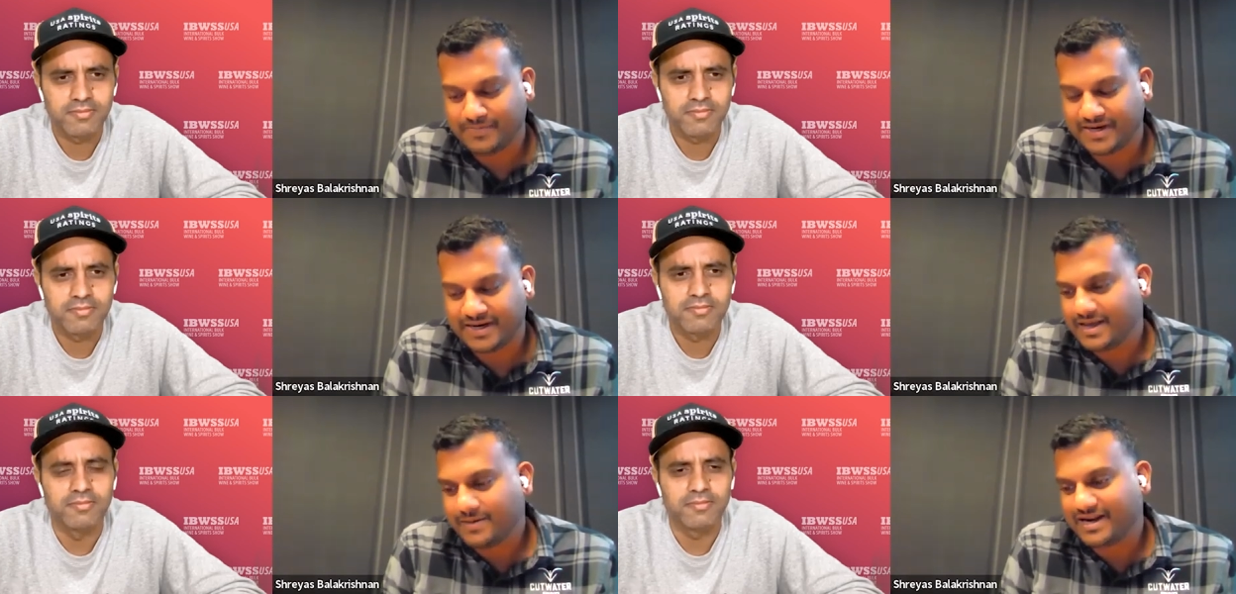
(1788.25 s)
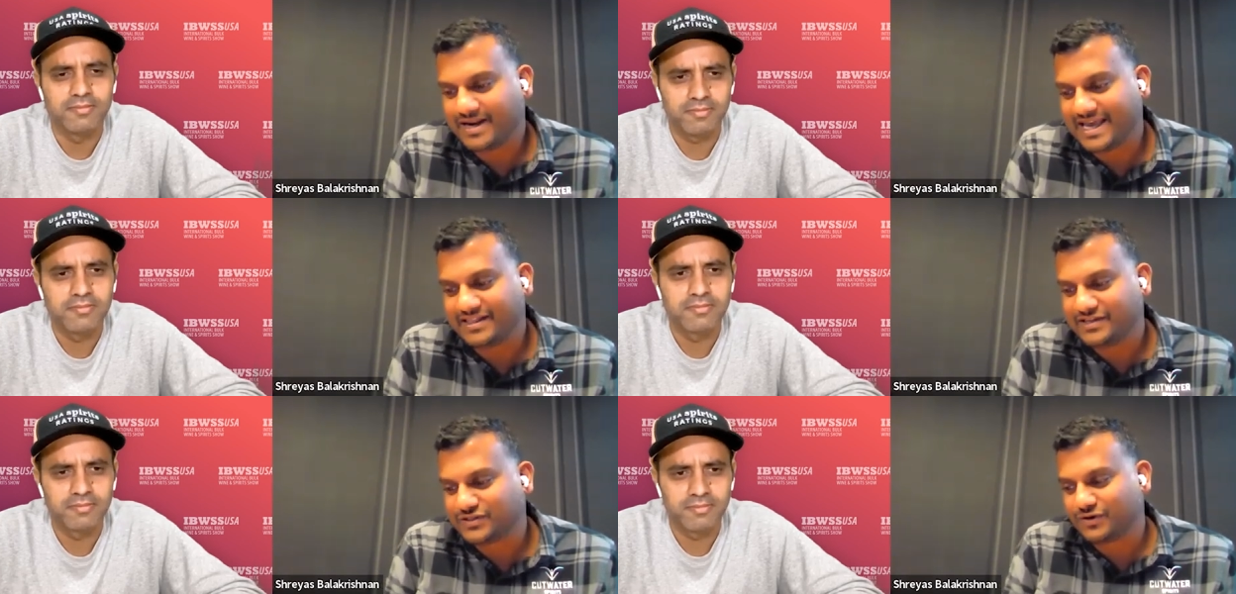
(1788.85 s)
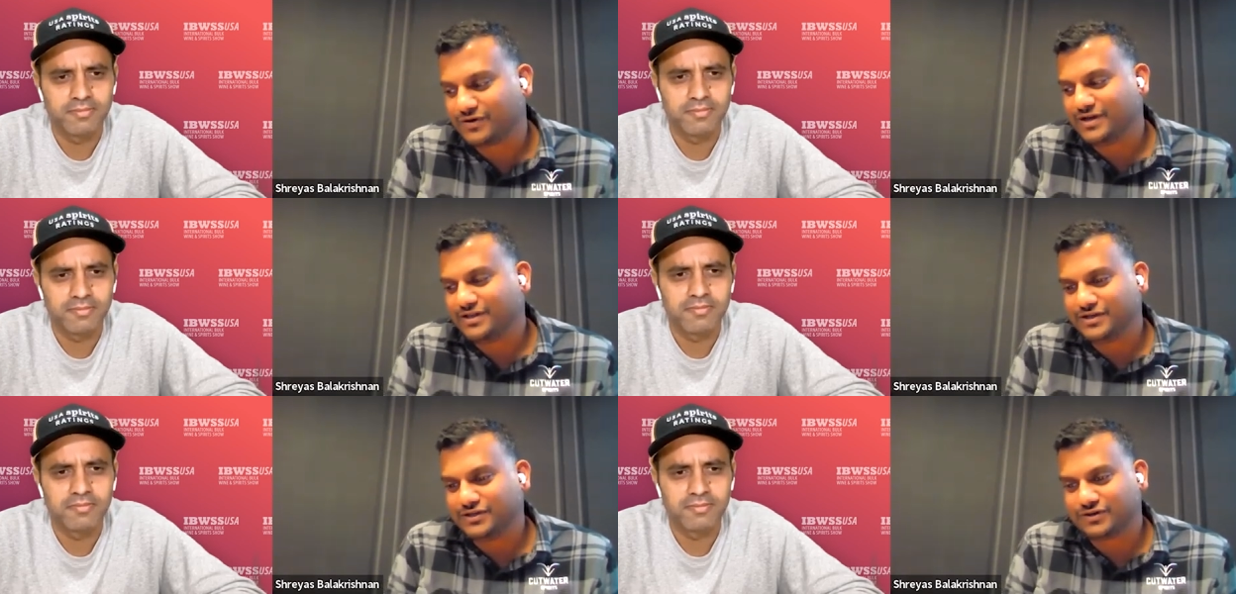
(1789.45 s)
Speaker 1: But but again, these are
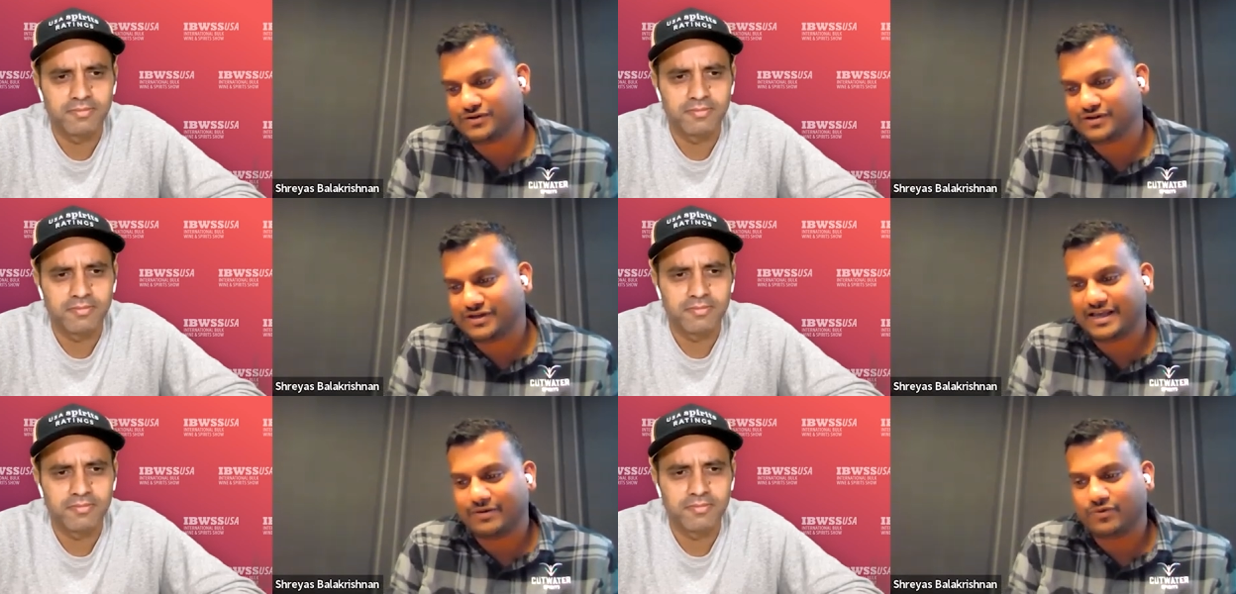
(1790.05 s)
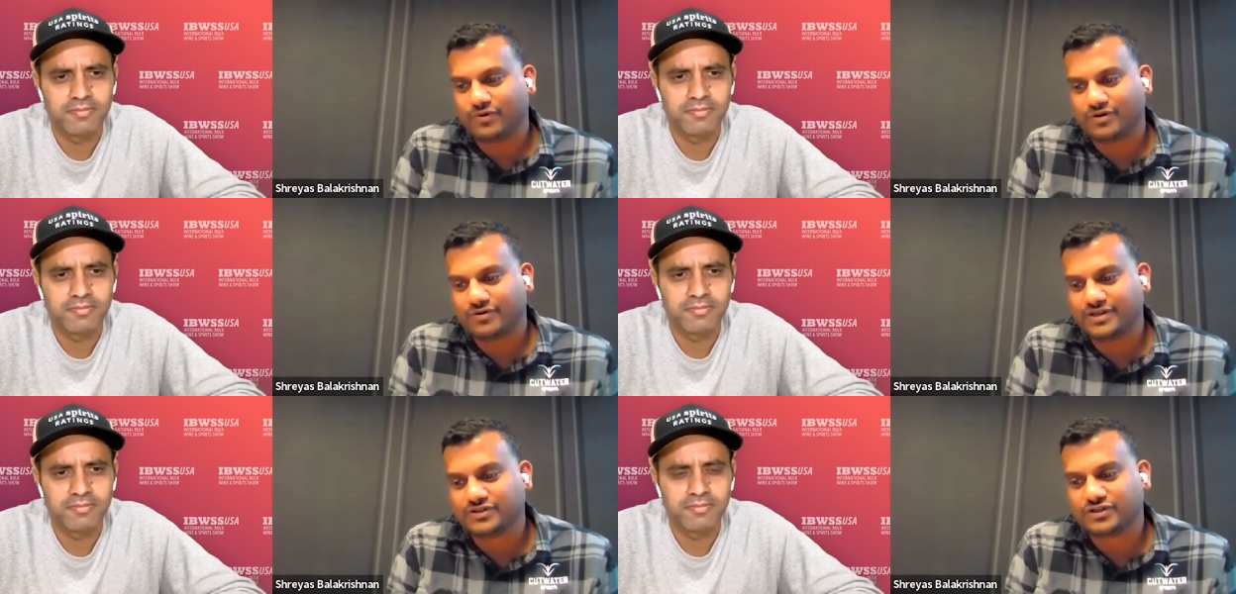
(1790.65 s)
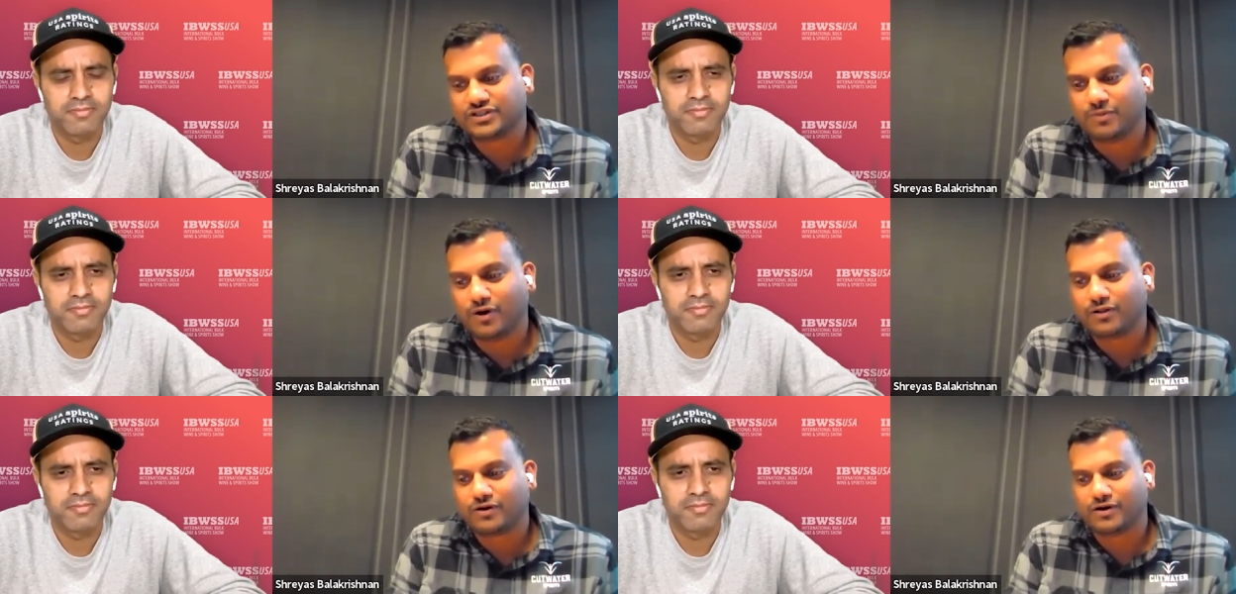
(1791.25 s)
these are again we're these are
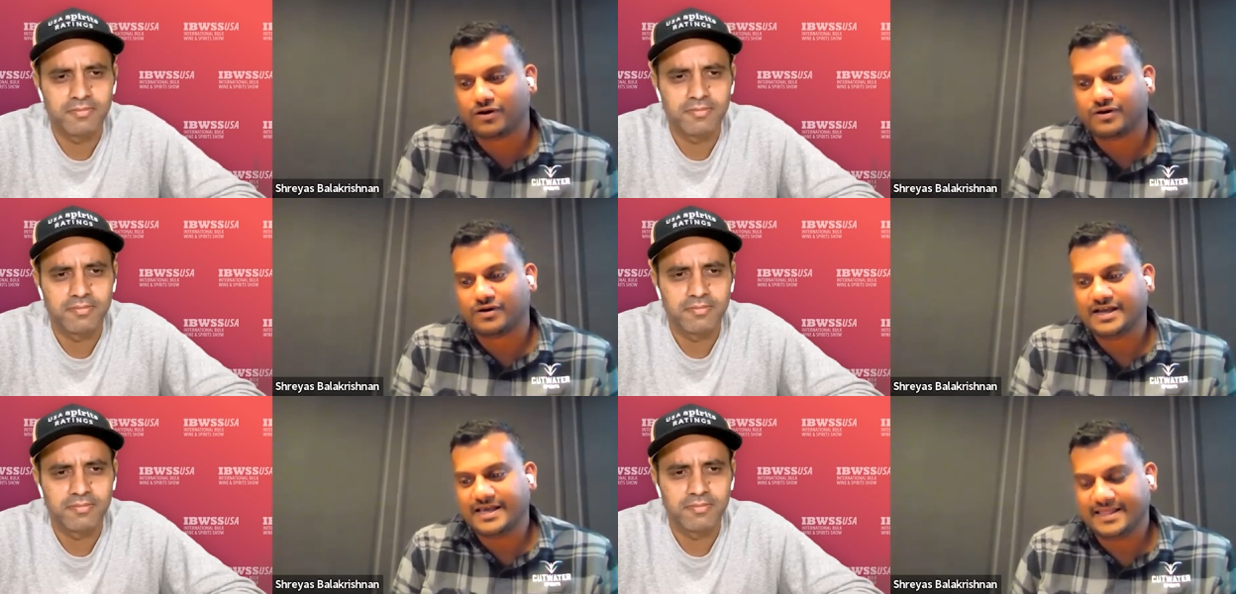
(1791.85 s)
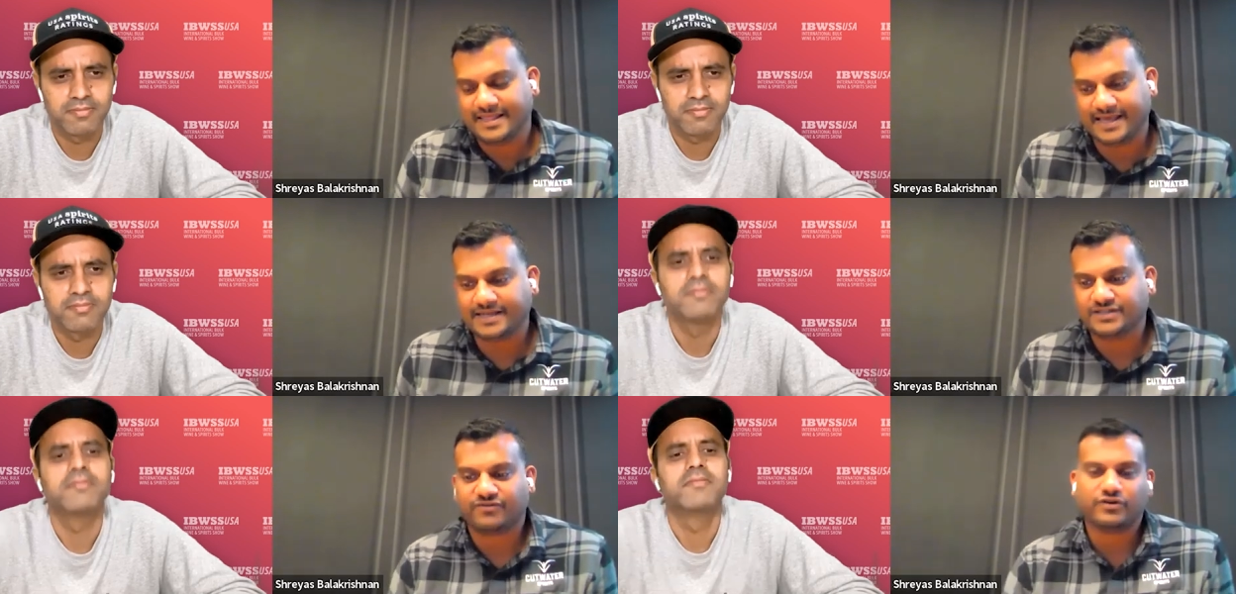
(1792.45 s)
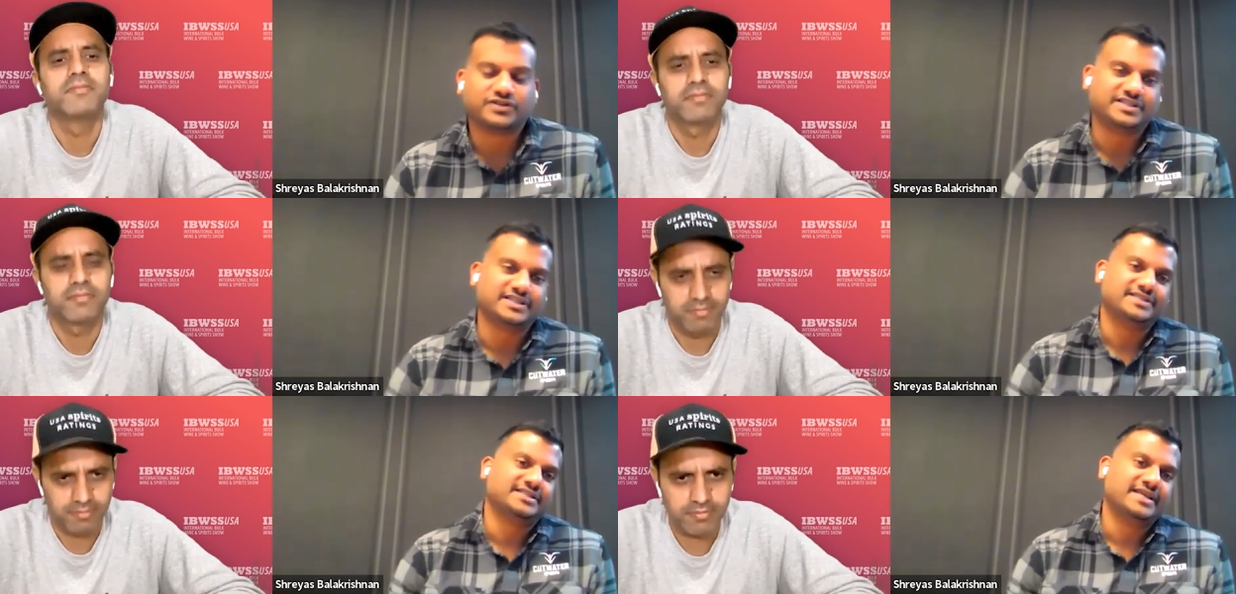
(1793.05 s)
smaller things
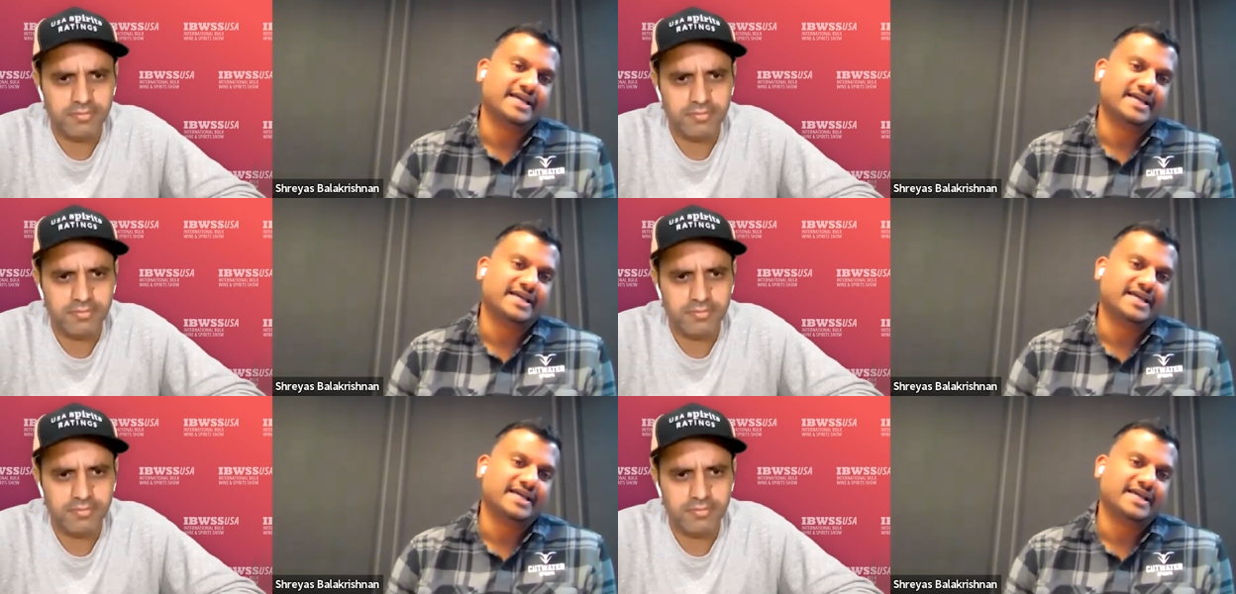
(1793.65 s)
versus